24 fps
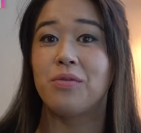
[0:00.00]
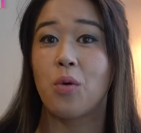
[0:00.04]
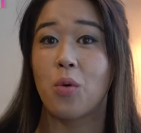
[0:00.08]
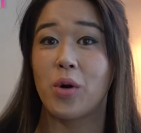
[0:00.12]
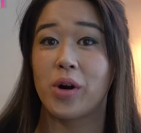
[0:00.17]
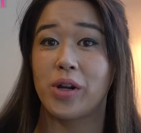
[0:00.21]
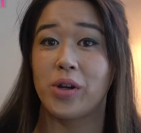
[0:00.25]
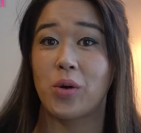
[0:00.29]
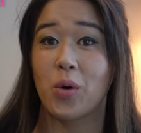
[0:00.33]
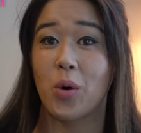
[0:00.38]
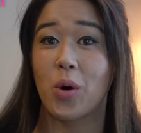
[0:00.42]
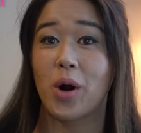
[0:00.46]

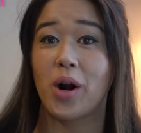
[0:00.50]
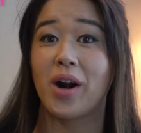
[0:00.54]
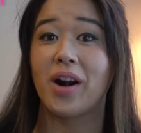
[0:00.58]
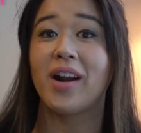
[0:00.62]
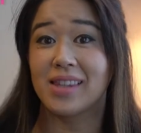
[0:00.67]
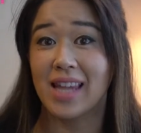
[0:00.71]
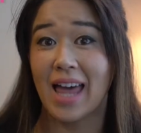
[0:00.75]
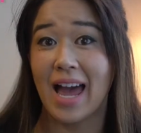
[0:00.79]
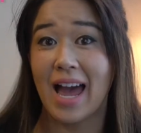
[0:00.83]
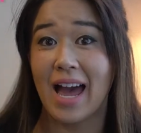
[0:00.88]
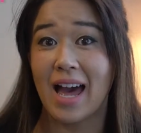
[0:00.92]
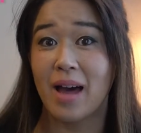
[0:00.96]
for
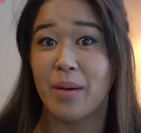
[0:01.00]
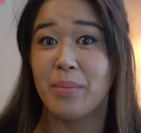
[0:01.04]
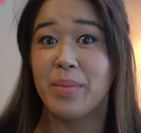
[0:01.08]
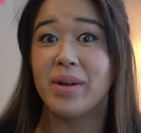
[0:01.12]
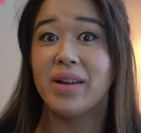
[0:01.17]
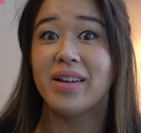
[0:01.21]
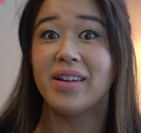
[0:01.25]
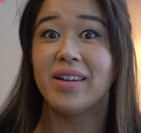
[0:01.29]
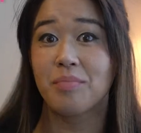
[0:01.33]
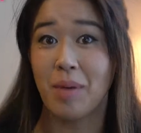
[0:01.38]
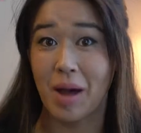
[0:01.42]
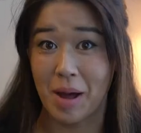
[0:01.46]
your
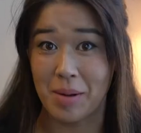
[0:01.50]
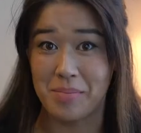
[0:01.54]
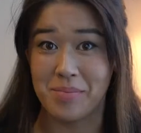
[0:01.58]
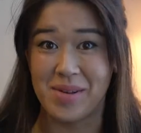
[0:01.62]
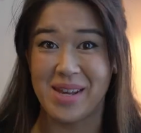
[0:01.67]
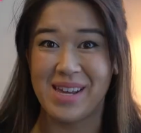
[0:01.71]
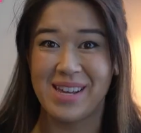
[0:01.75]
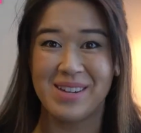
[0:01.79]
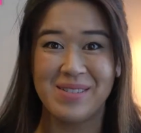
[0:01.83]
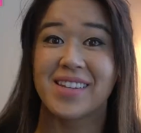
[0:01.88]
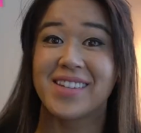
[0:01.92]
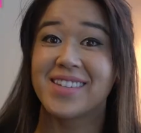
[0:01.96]
lab
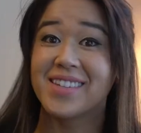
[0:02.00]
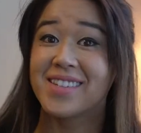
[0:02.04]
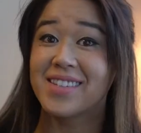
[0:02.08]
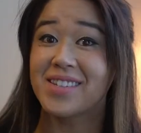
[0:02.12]
puppy.